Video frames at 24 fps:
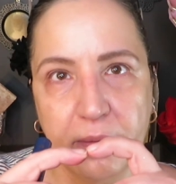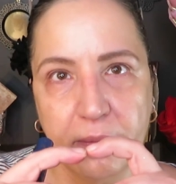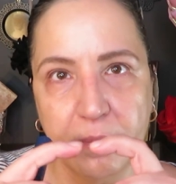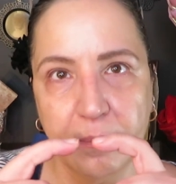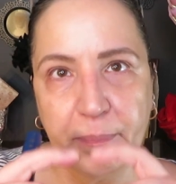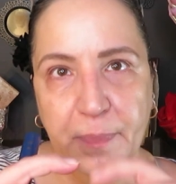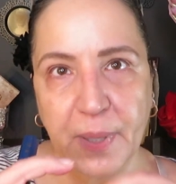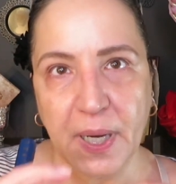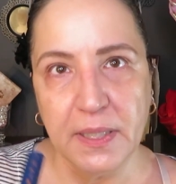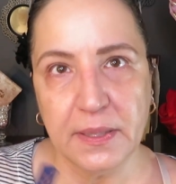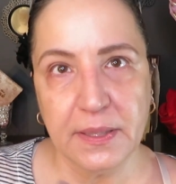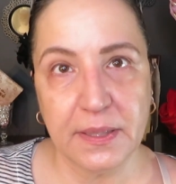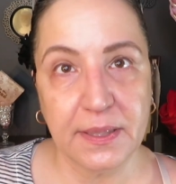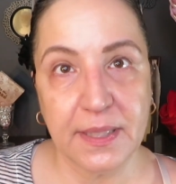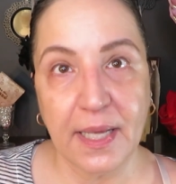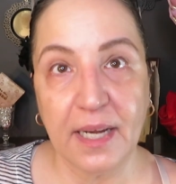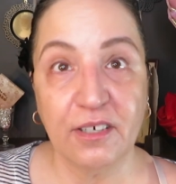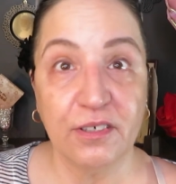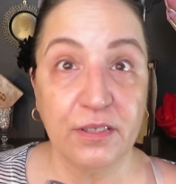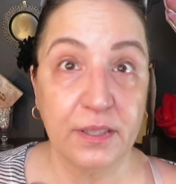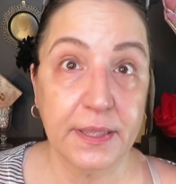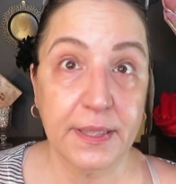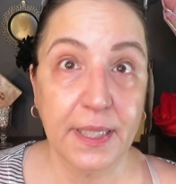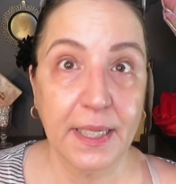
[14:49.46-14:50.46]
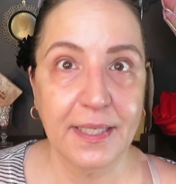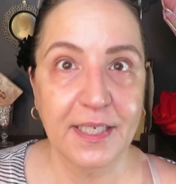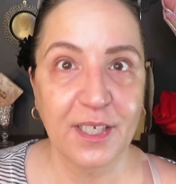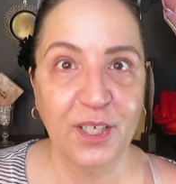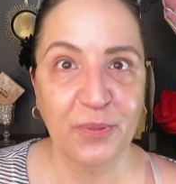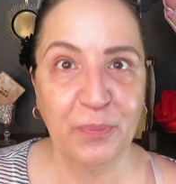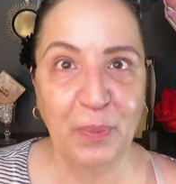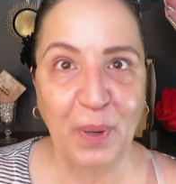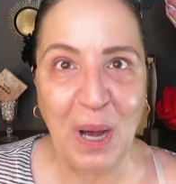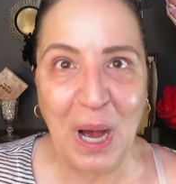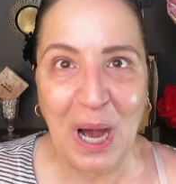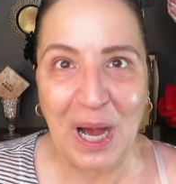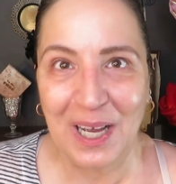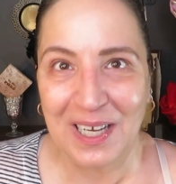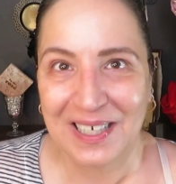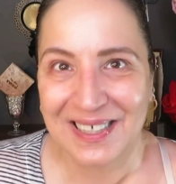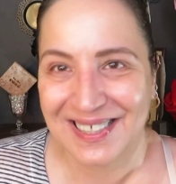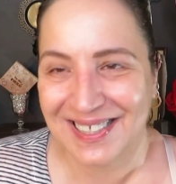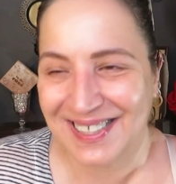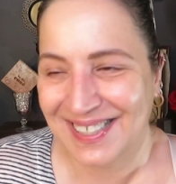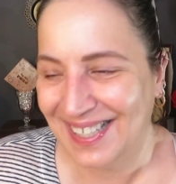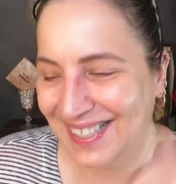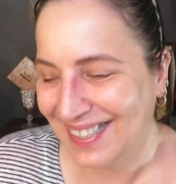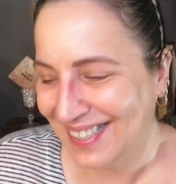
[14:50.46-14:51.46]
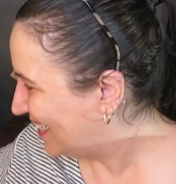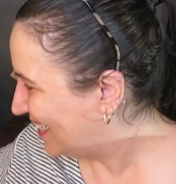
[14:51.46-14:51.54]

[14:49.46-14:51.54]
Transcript: buds that are still in the box.